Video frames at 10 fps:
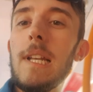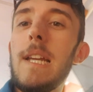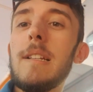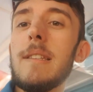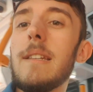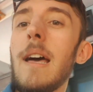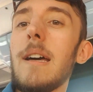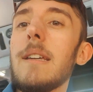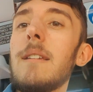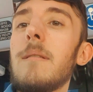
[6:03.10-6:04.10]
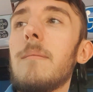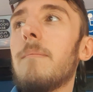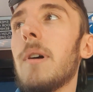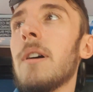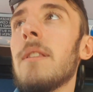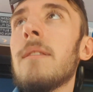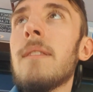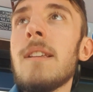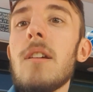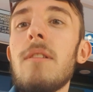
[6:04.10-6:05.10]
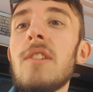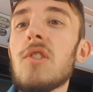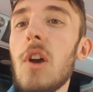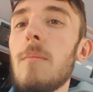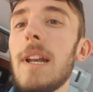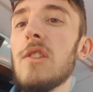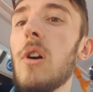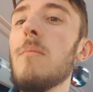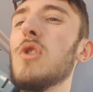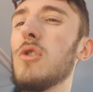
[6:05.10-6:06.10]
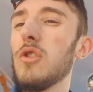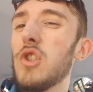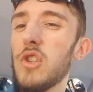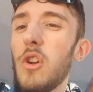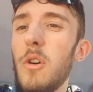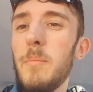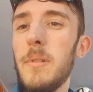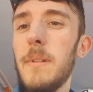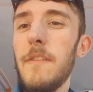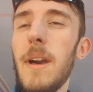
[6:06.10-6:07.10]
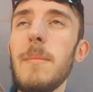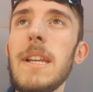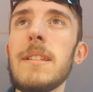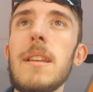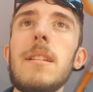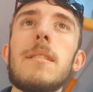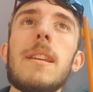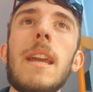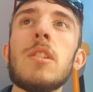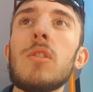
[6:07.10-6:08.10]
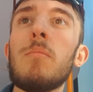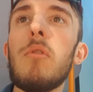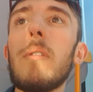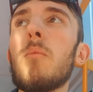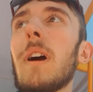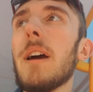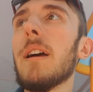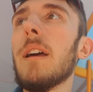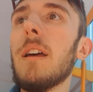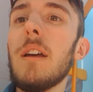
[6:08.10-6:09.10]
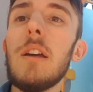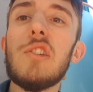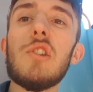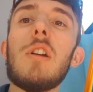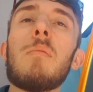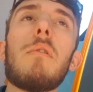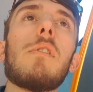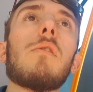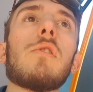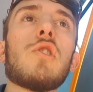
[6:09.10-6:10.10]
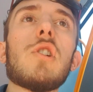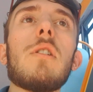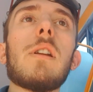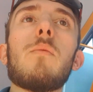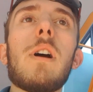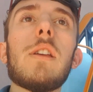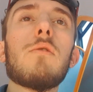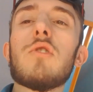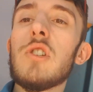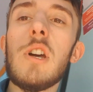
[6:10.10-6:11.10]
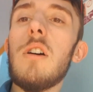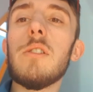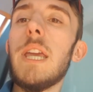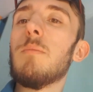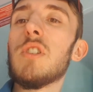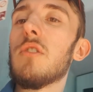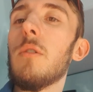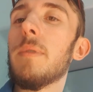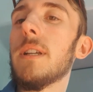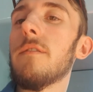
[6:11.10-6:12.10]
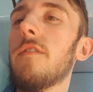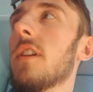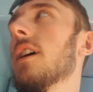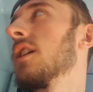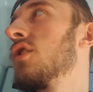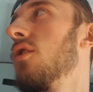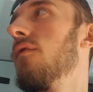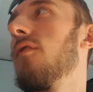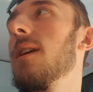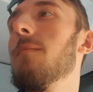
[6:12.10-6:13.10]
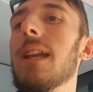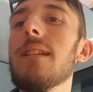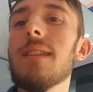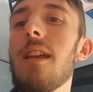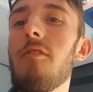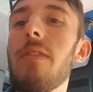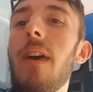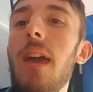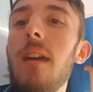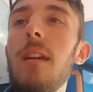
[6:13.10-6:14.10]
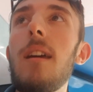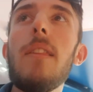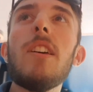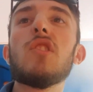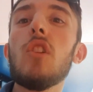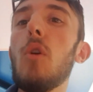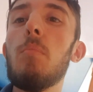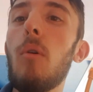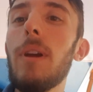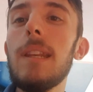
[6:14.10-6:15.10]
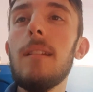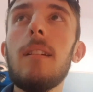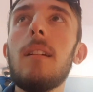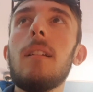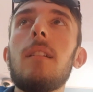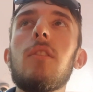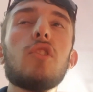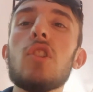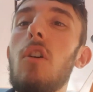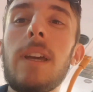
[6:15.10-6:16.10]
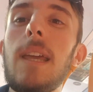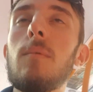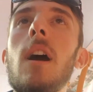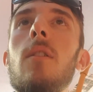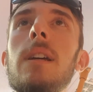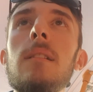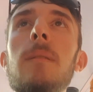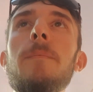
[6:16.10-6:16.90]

leader today, but there's only so many times you can stop, if that makes sense. It gets to a point where, certain point along the journey where you just can't keep stopping for like 2-3 minutes here and there. There's no point. You just got to keep going.